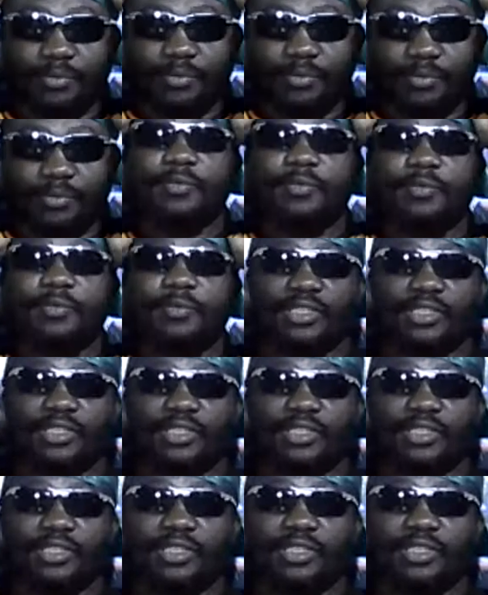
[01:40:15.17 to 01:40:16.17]
Maccabe's
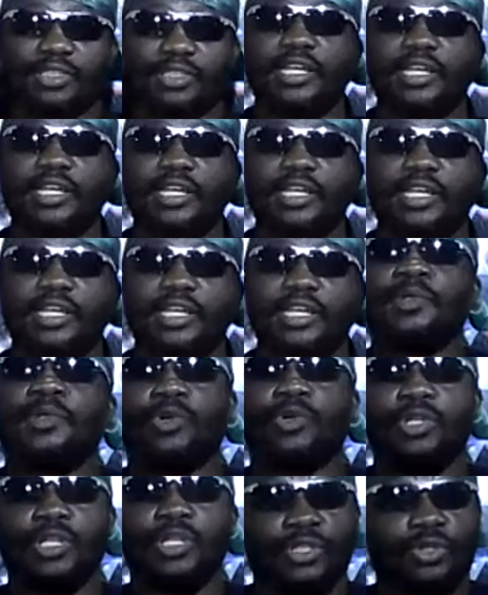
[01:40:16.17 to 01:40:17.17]
time,
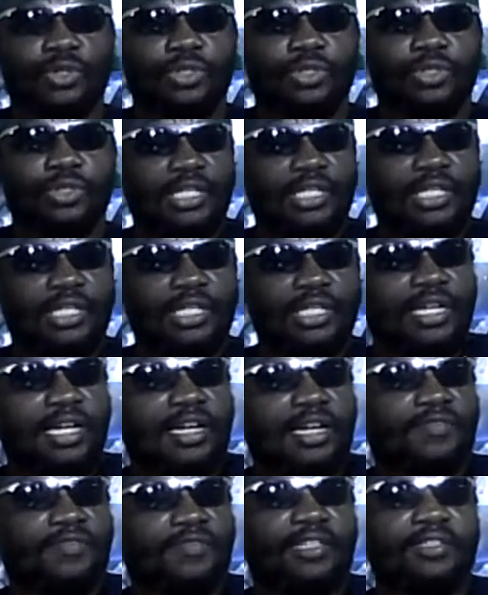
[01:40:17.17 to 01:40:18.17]
but they succeeded
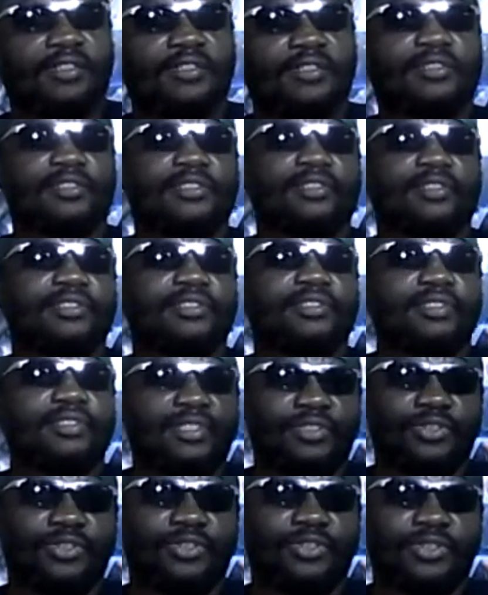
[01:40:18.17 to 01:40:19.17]
after
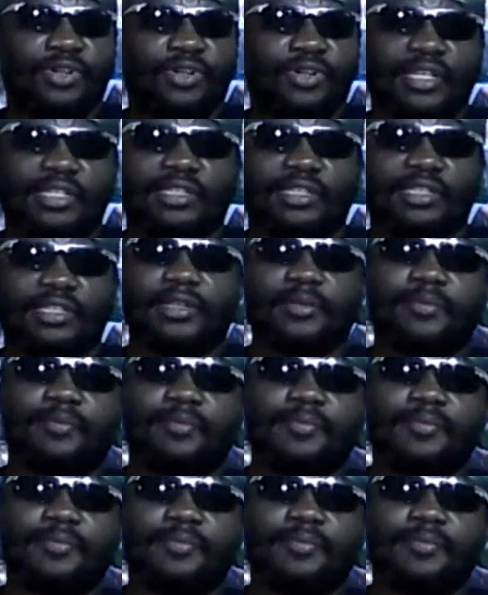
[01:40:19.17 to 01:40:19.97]
in Christ's time.